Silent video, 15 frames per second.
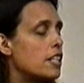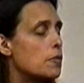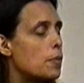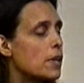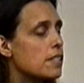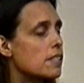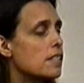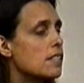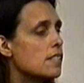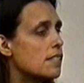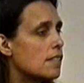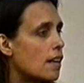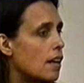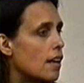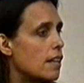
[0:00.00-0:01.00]
It depends on the
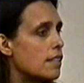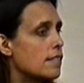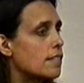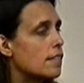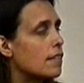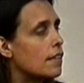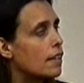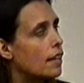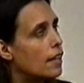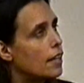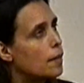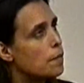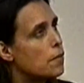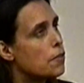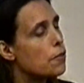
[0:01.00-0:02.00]
size.
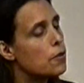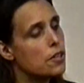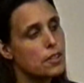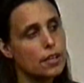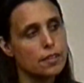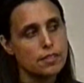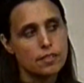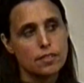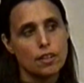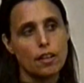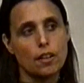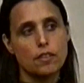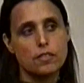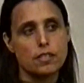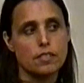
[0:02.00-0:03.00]
Um,
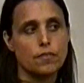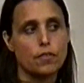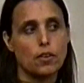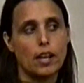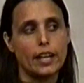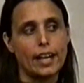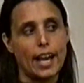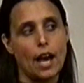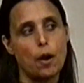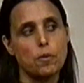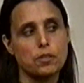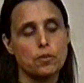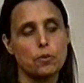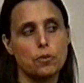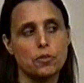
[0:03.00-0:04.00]
$30,000 is for like a
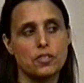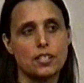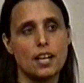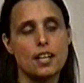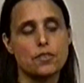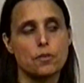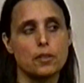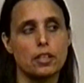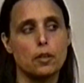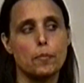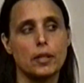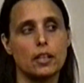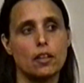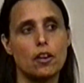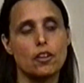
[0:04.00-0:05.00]
household size or a
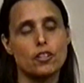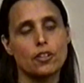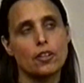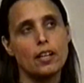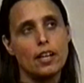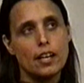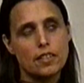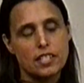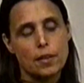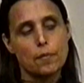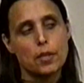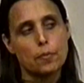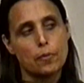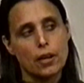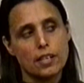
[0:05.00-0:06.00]
little bit larger.
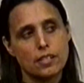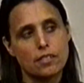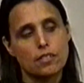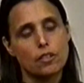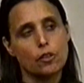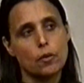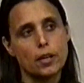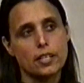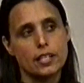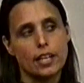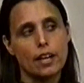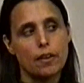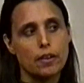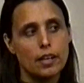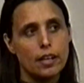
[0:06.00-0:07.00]
Some of the prices are going
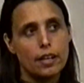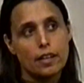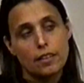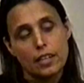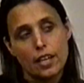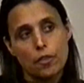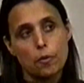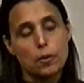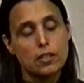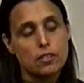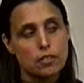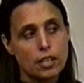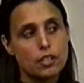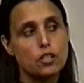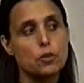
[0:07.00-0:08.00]
down. The other
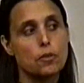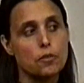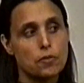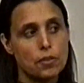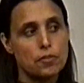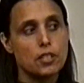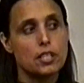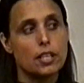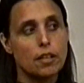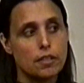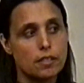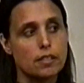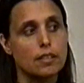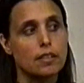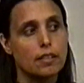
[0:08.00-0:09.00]
ones are like
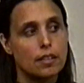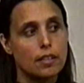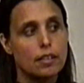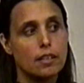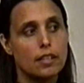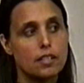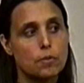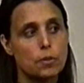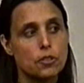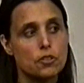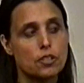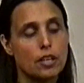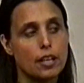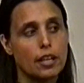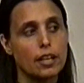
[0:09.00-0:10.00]
250000 is what
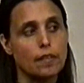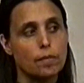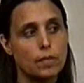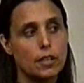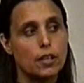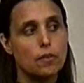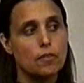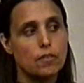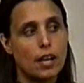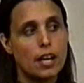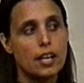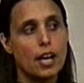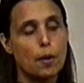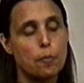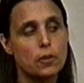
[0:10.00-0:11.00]
you're talking, you know,
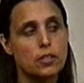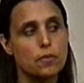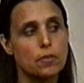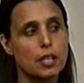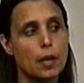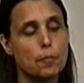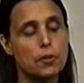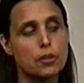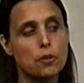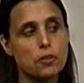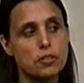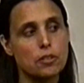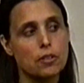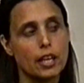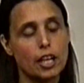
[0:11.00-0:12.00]
and upwards with that. But
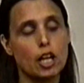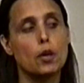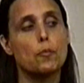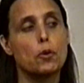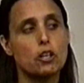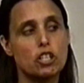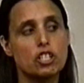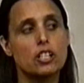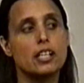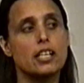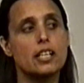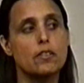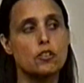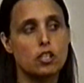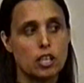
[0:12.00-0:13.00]
those are like
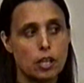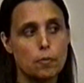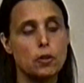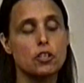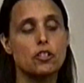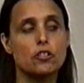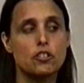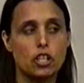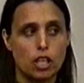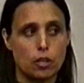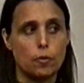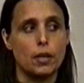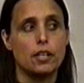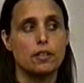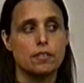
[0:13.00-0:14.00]
commercially commercial
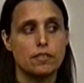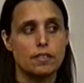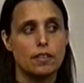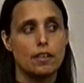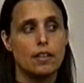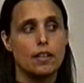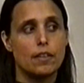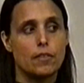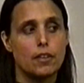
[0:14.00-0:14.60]
generators.